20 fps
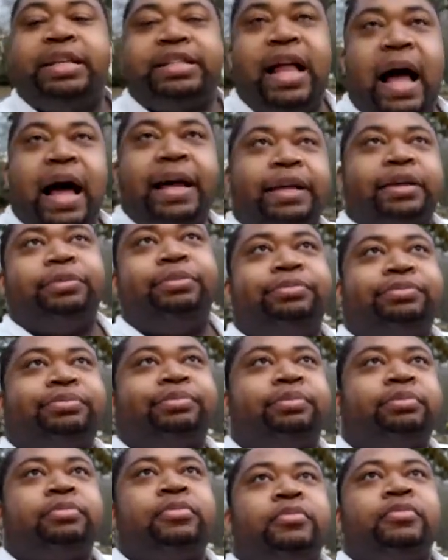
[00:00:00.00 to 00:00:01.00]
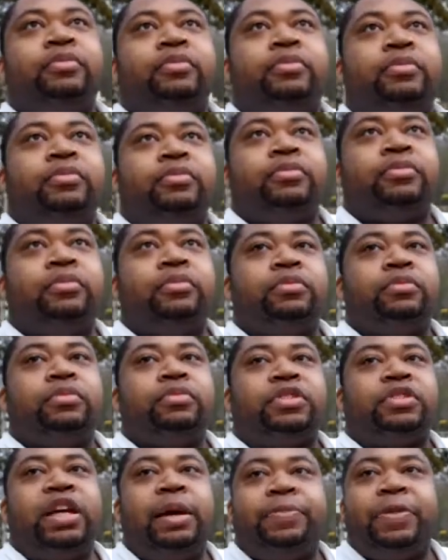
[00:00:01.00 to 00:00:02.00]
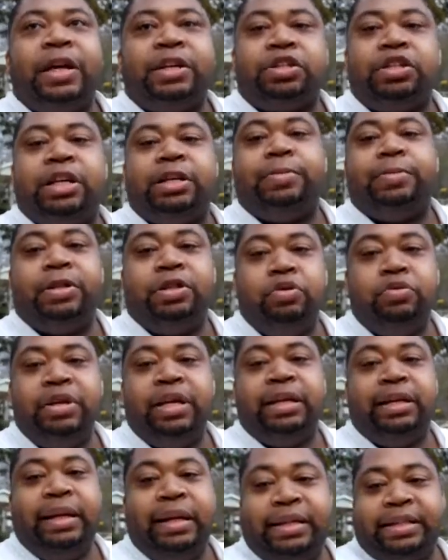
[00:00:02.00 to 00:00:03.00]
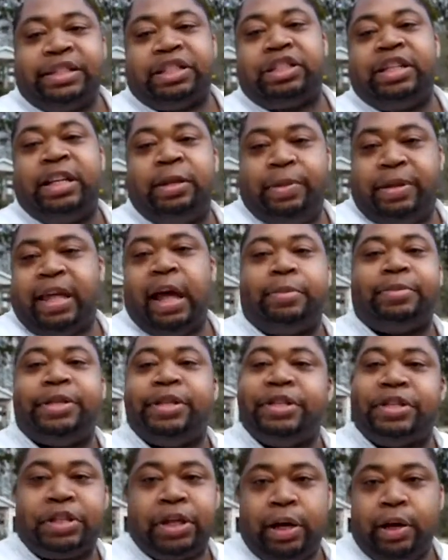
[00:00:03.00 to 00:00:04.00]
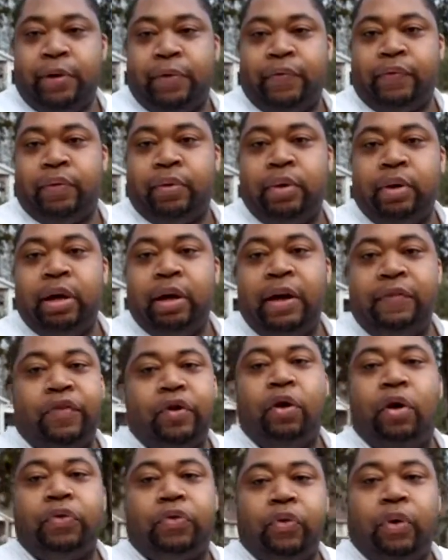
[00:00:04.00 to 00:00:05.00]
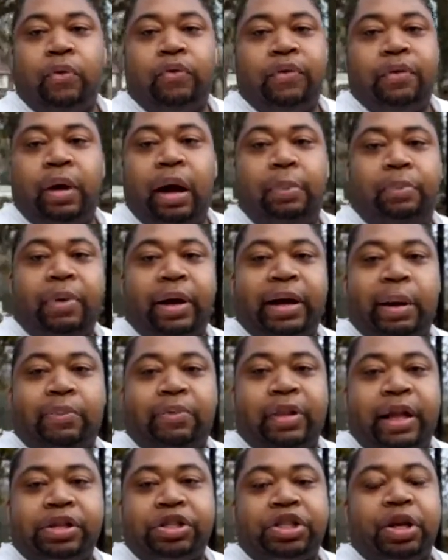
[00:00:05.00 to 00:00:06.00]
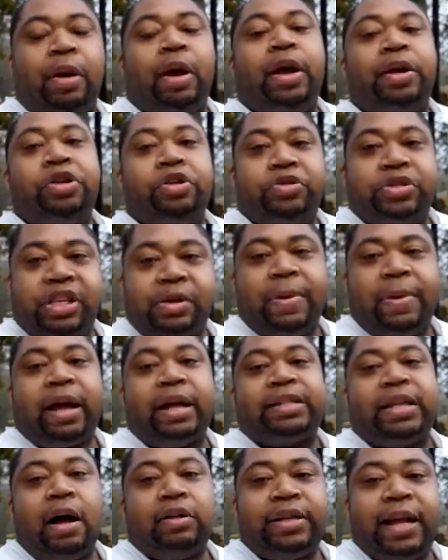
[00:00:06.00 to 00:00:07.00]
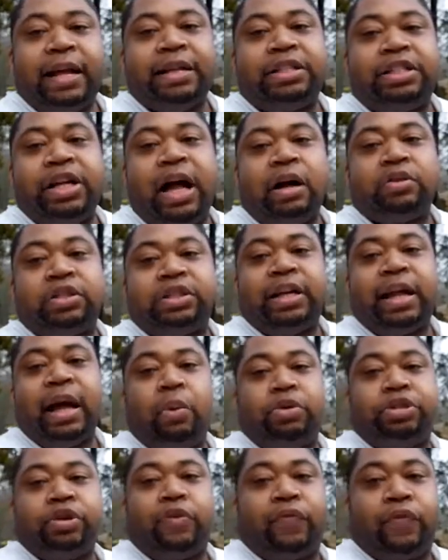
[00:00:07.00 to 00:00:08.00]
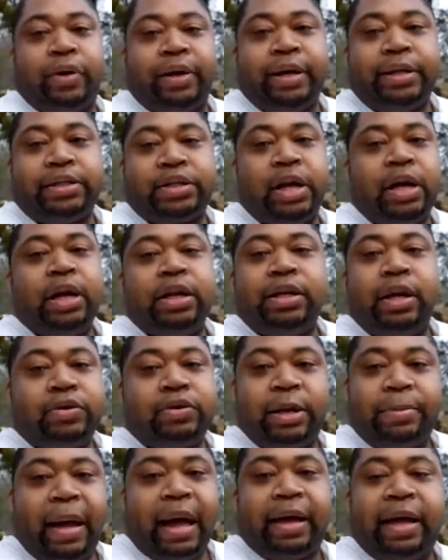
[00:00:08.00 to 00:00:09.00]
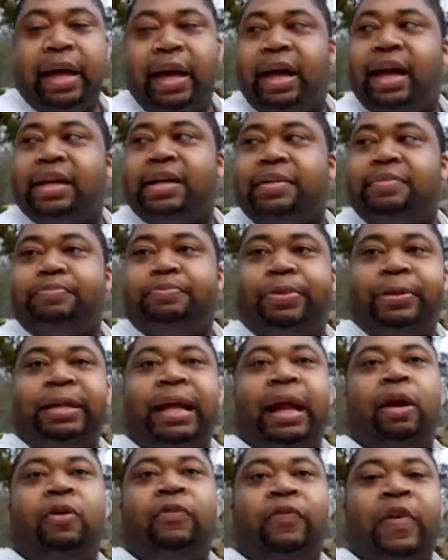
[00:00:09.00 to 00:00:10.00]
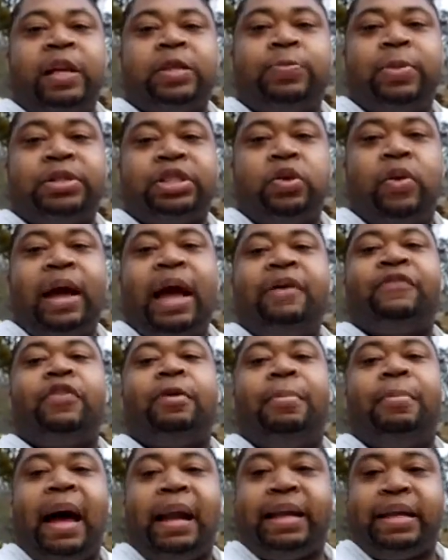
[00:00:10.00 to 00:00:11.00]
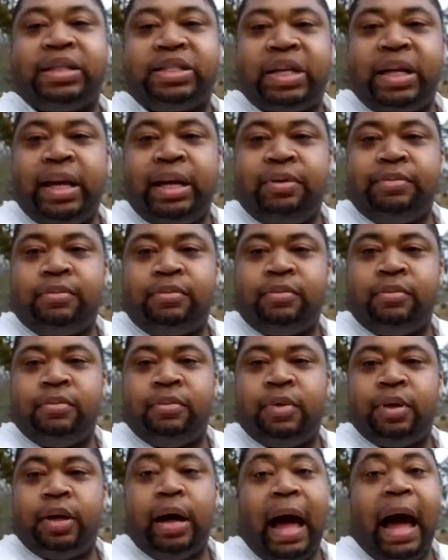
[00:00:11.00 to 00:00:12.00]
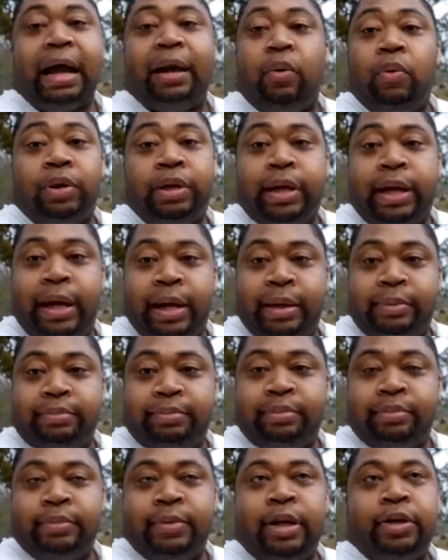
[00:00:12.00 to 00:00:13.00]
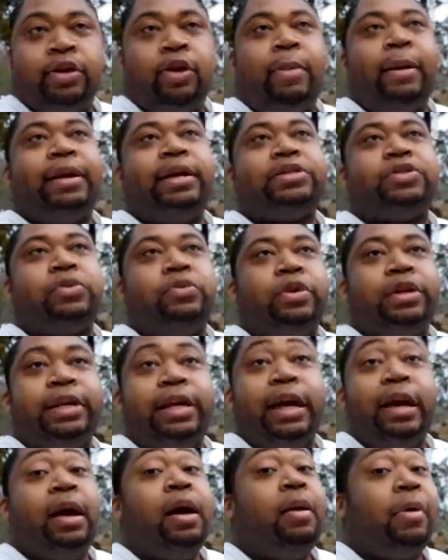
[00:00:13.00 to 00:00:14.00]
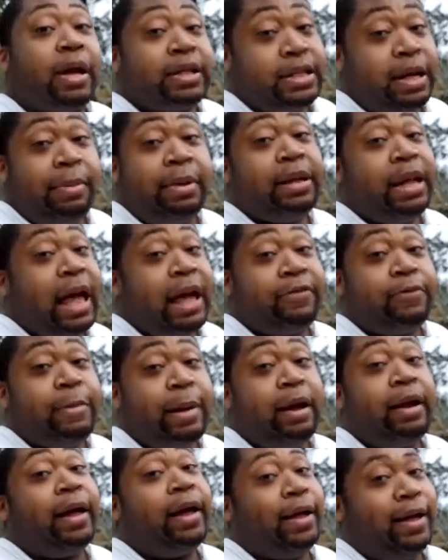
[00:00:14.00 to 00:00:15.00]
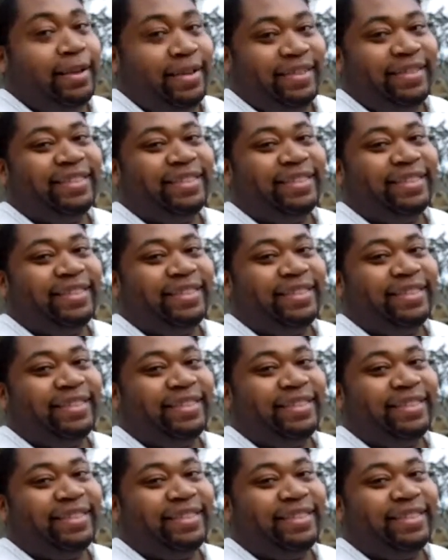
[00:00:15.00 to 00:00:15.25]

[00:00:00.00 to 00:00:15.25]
it's like some things you need to be you need it just need to be kept to yourself. If you're going through a, a breakup relationship, you sit back and talk that talk to that with your friends. Don't sit back here and put that on Facebook so everybody can see it. I don't want to hear it. Nobody else will want to hear it because I'm gonna laugh about it.